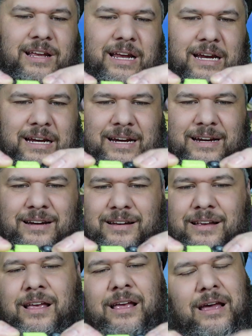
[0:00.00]
I
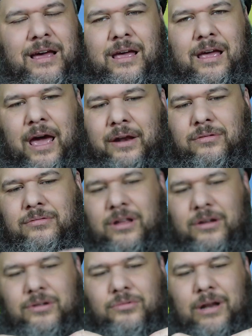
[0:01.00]

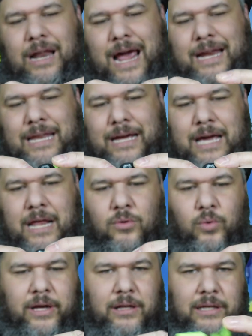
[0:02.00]
don't like that kind of
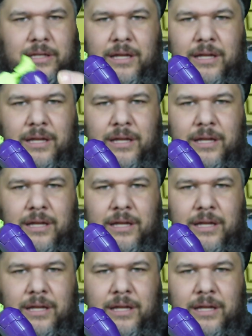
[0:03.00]
wiggling